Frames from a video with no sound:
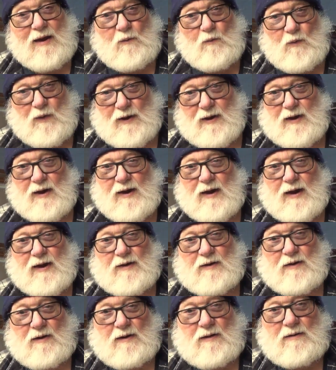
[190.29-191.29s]

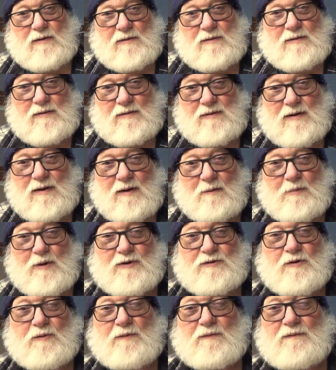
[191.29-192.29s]
Windicator, a
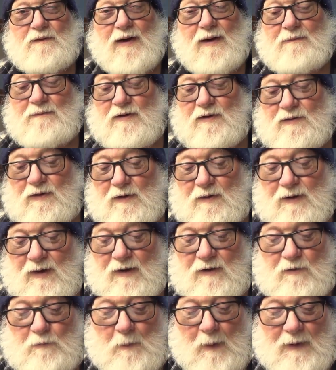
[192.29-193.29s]
budget revolver,
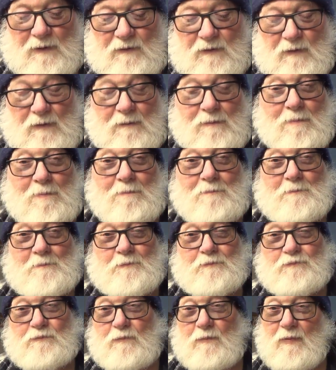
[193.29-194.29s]
38 special.
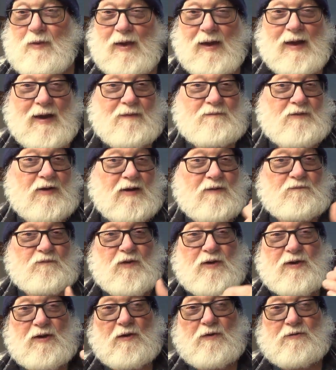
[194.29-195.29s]
I've got
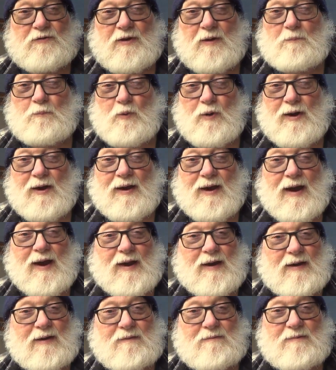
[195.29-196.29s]
videos up when I
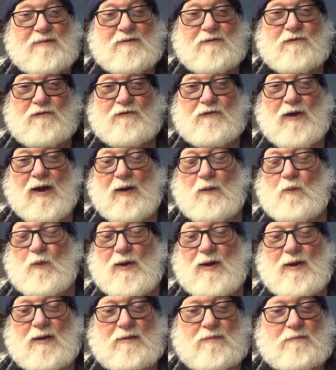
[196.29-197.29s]
got it. Shot
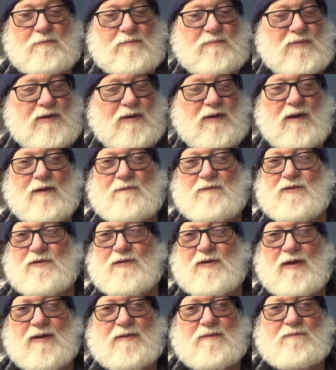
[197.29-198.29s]
well, and all of a
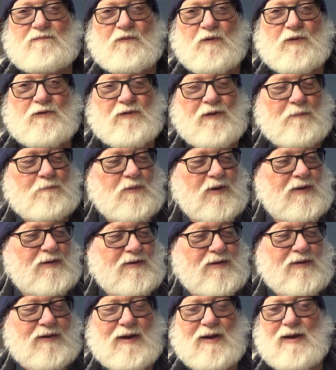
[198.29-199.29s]
sudden, for some
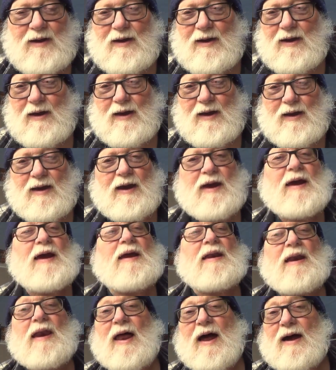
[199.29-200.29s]
reason,
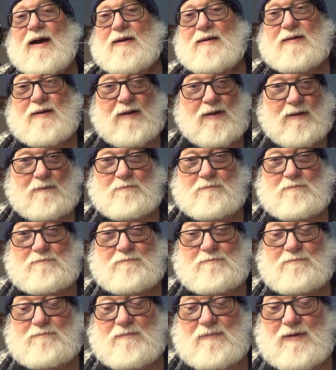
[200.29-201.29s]
it locked up.
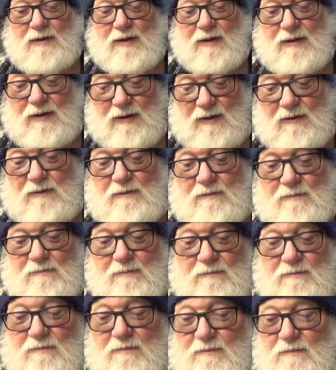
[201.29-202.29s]
And then
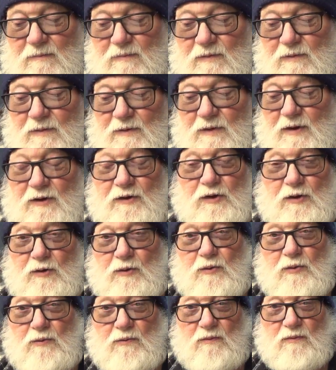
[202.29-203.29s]
the
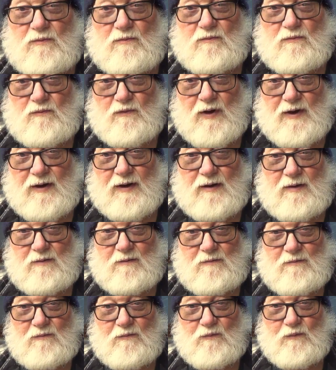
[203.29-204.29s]
new run-in
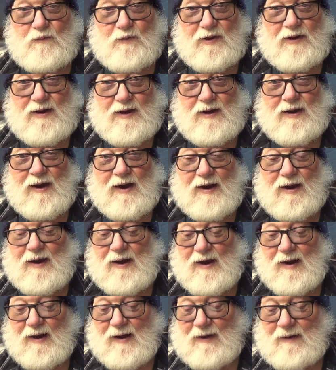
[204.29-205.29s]
with
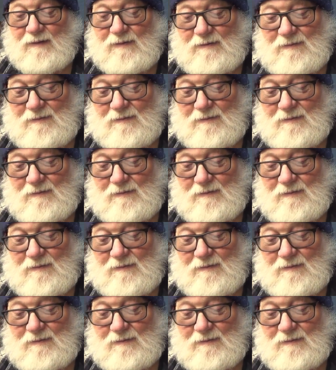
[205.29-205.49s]
EAA.